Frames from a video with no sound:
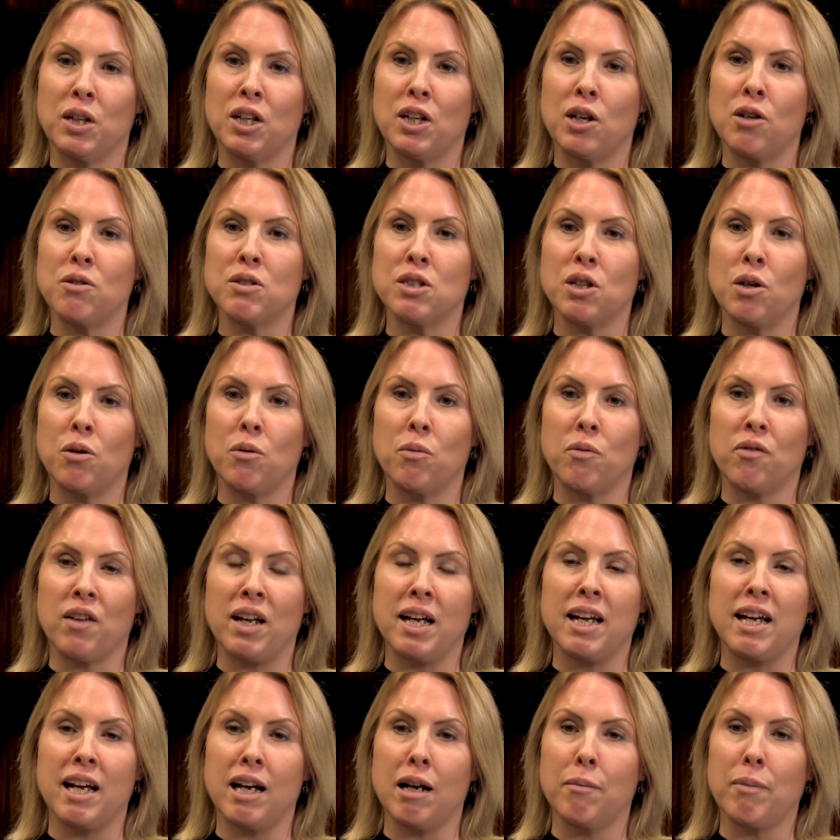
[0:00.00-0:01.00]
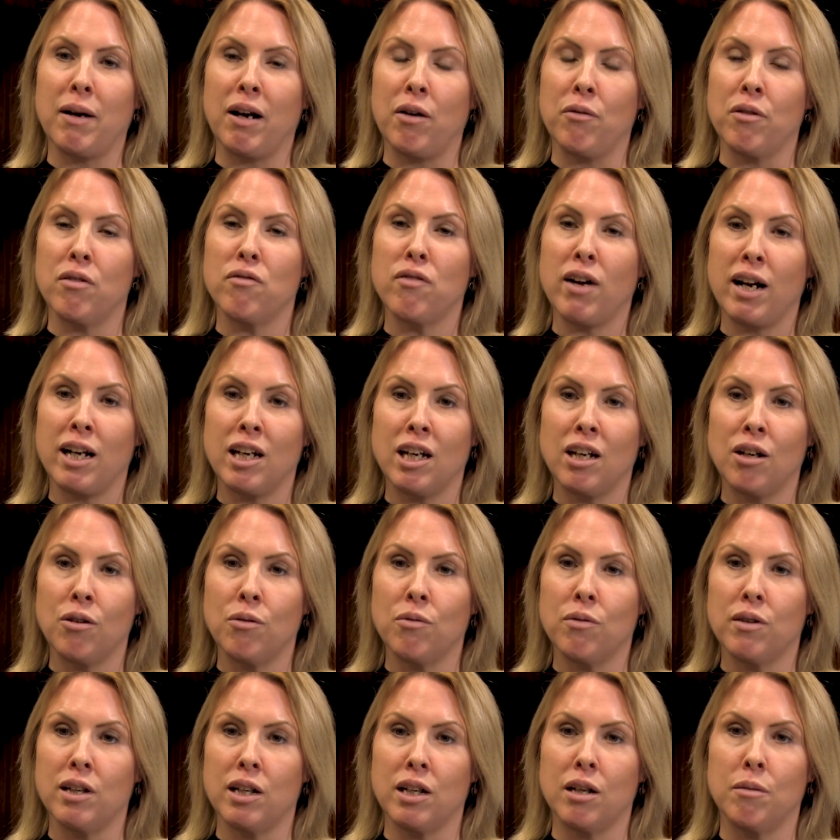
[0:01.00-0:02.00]
you know, so thinking about the
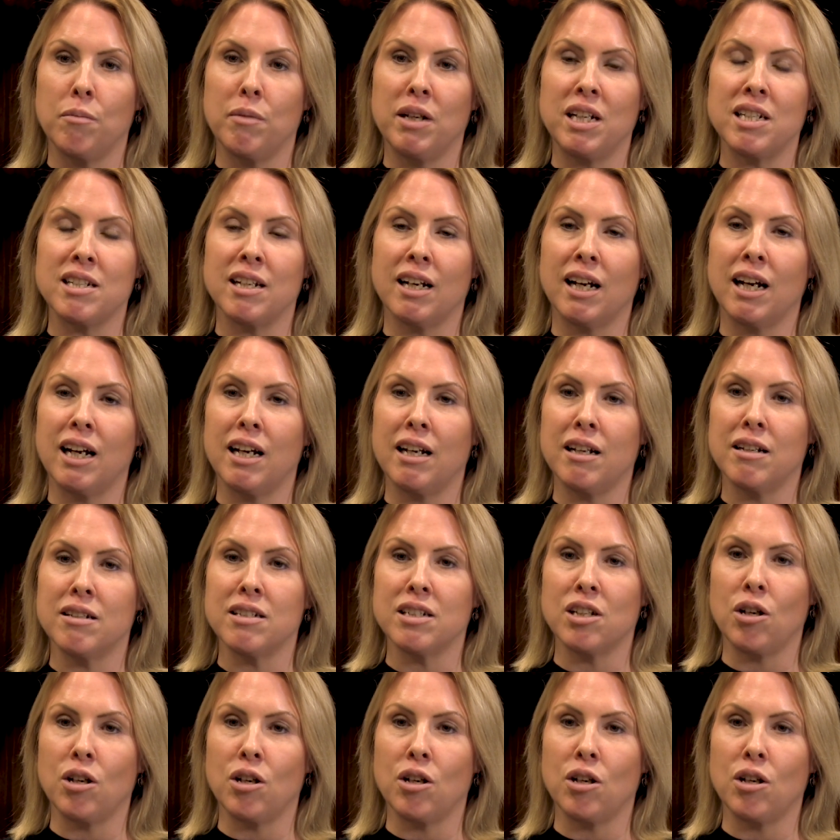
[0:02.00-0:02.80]
venue that you're meeting in,